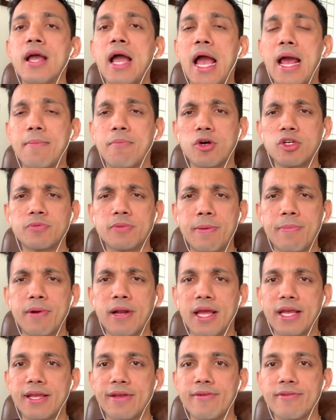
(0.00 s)
And most people,
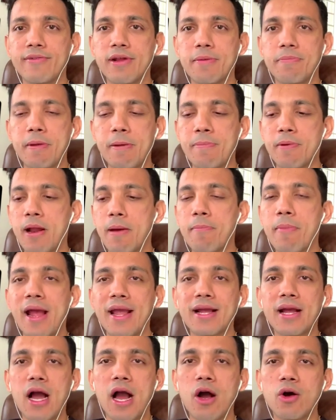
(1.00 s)
like even when people are
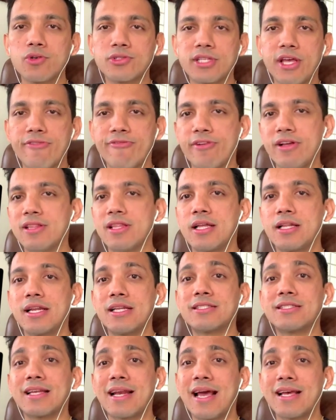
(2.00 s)
buying a house, they feel that
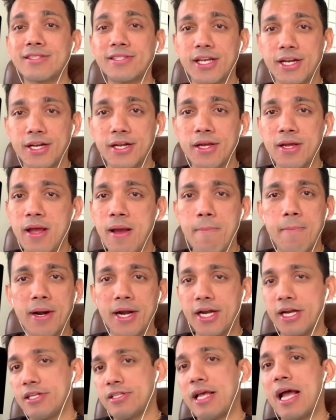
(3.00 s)
it's an asset, but
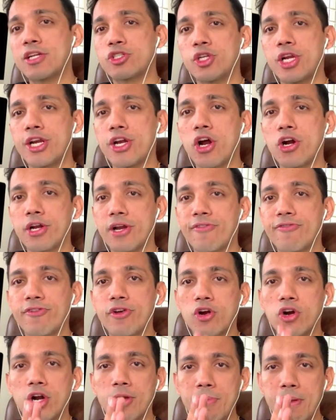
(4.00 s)
it's actually not. If
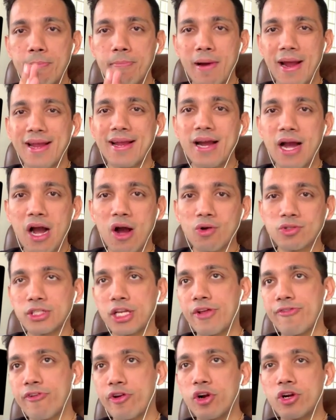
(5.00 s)
you're going to be buying a house
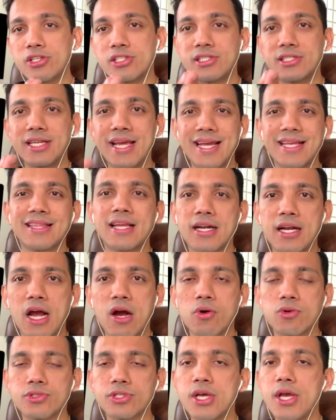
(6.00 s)
and if you're going to stay in that
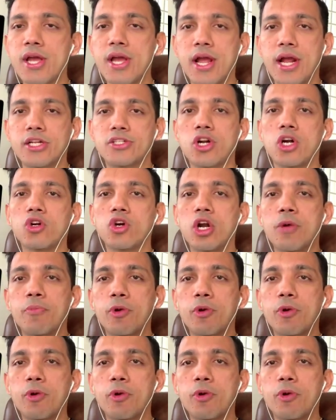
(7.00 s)
house, it's not going to